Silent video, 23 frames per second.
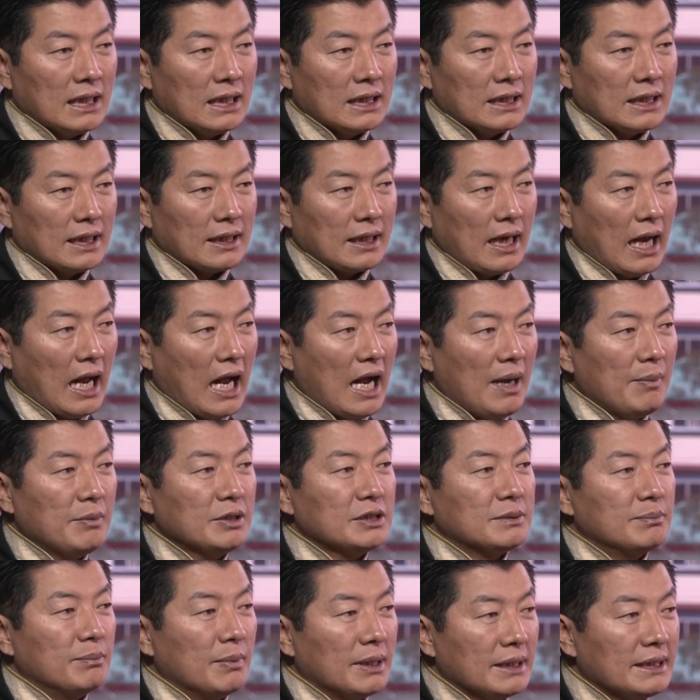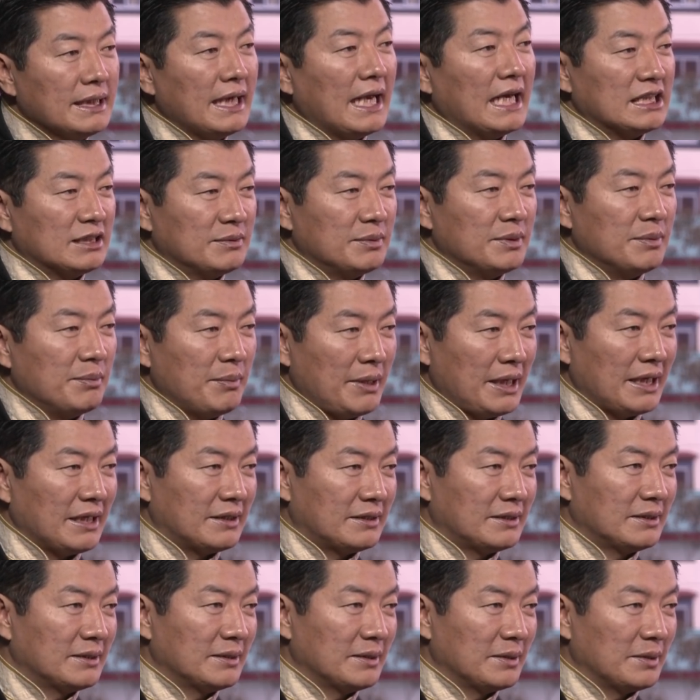that how much money has been
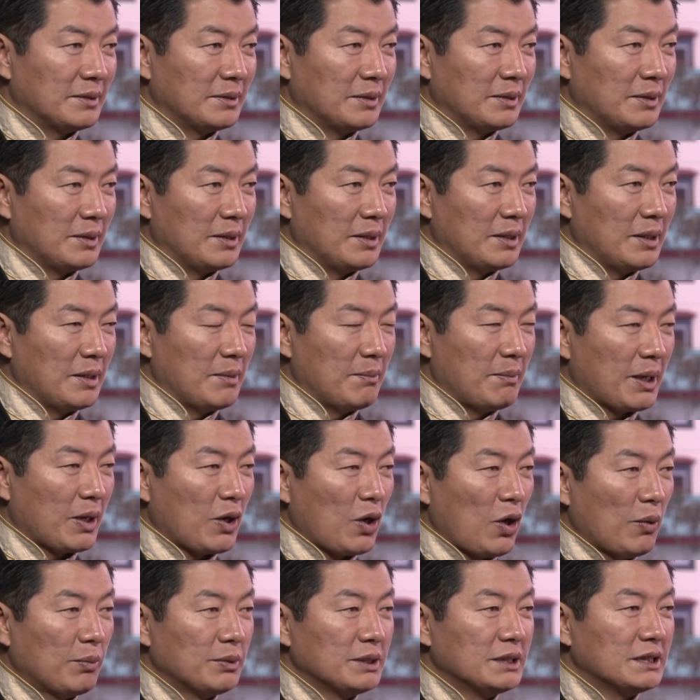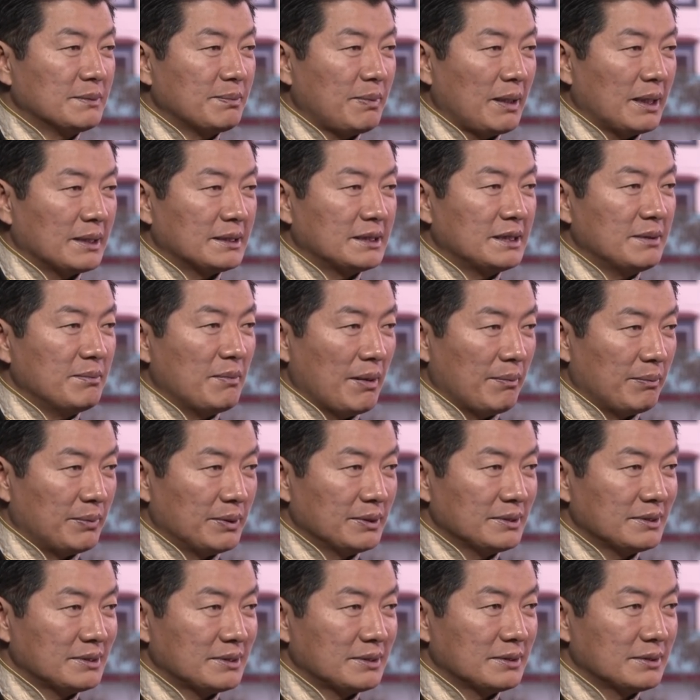made by Communist Party
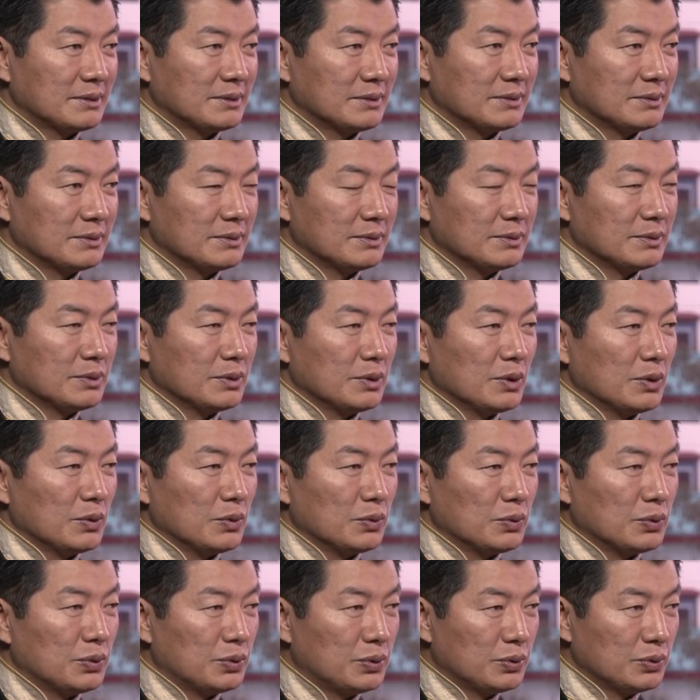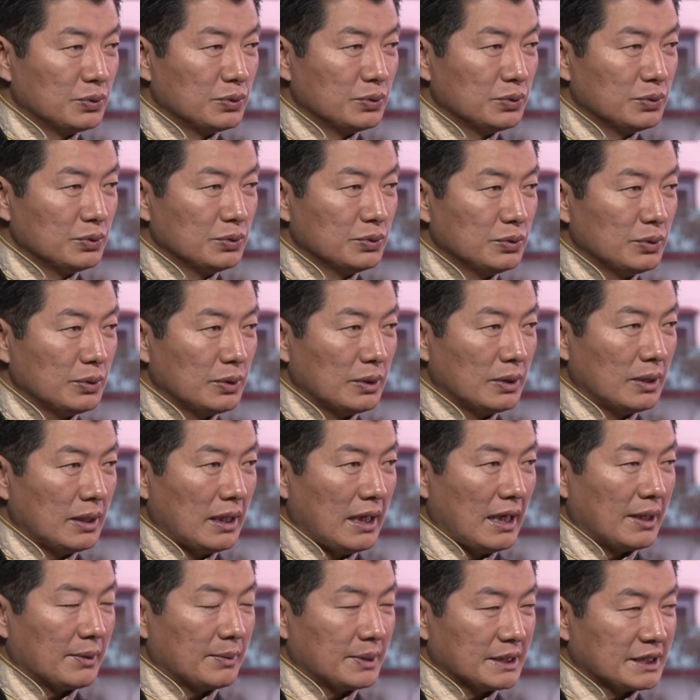members who
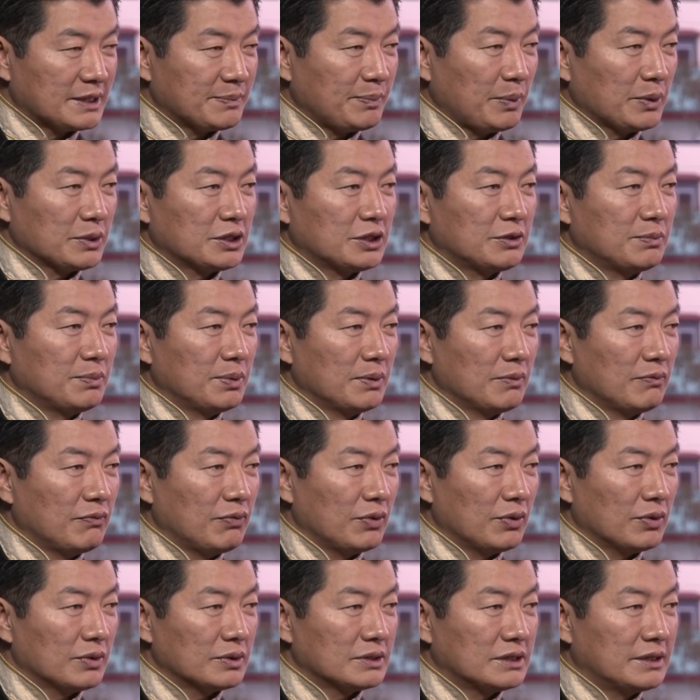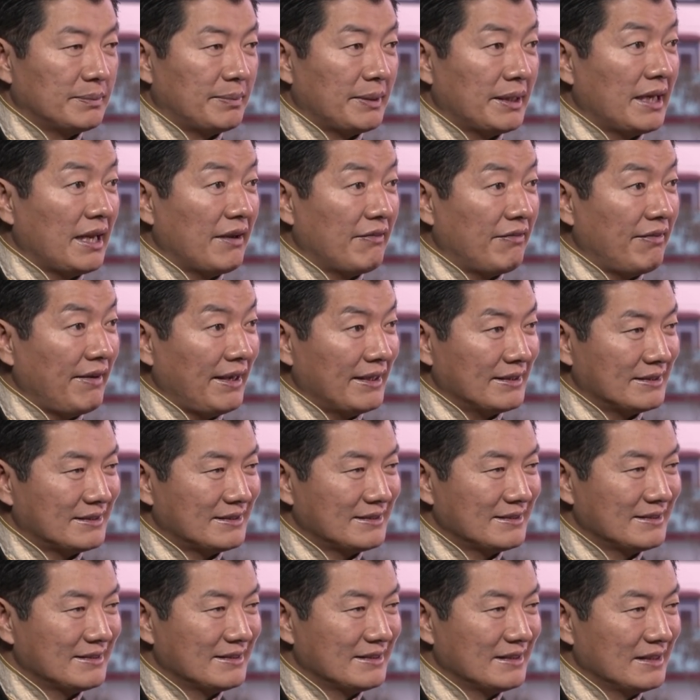are responsible for Tibetan affairs.
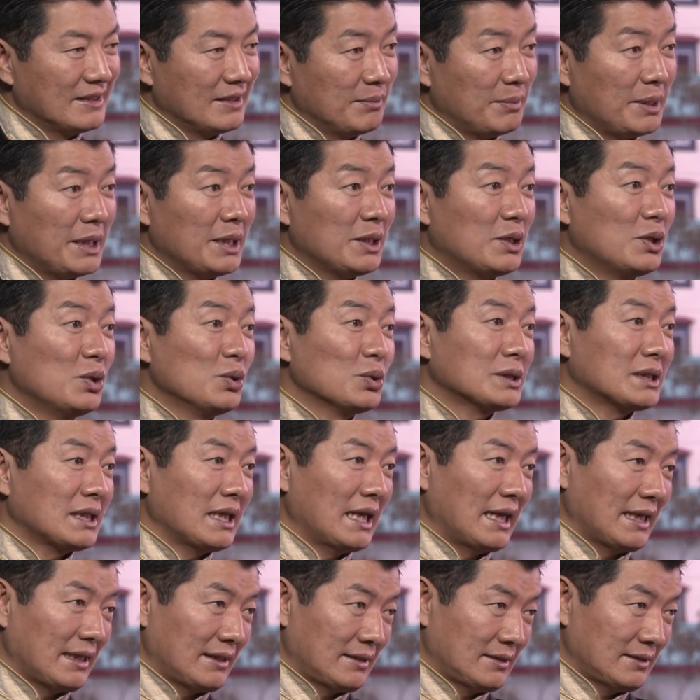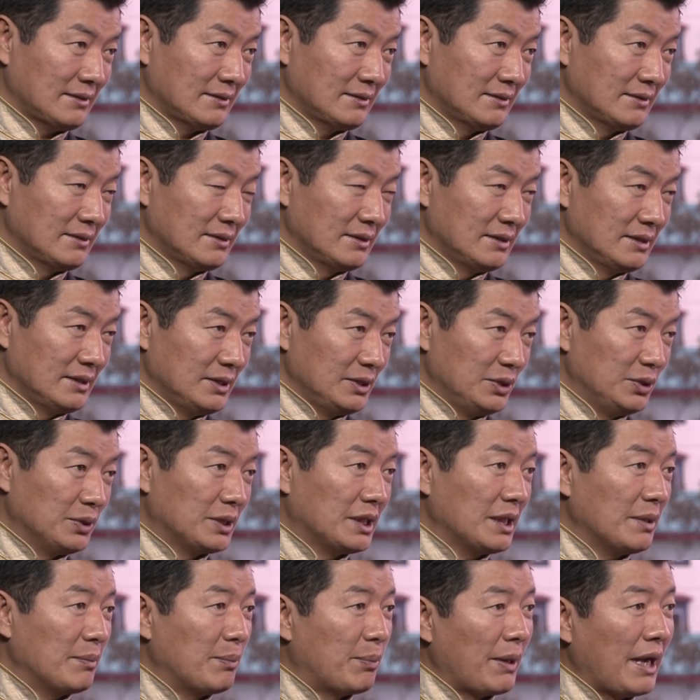But it looks like you
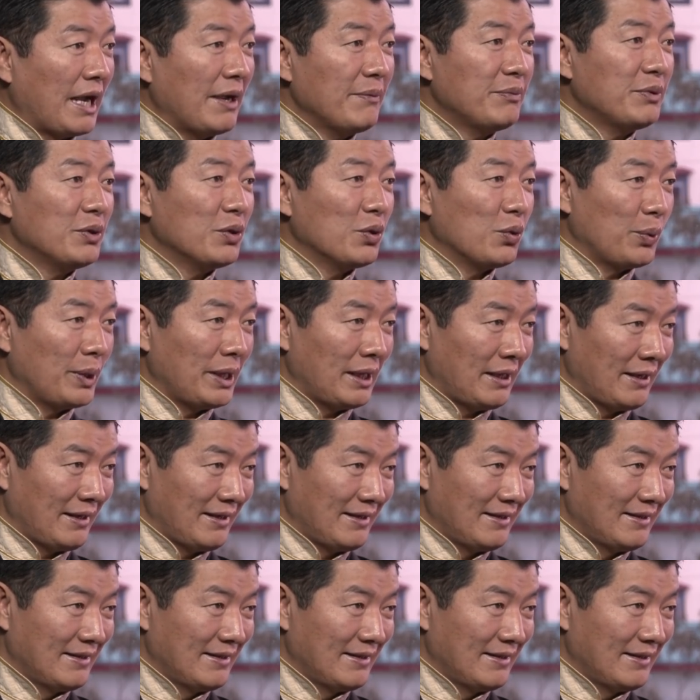can bribe your way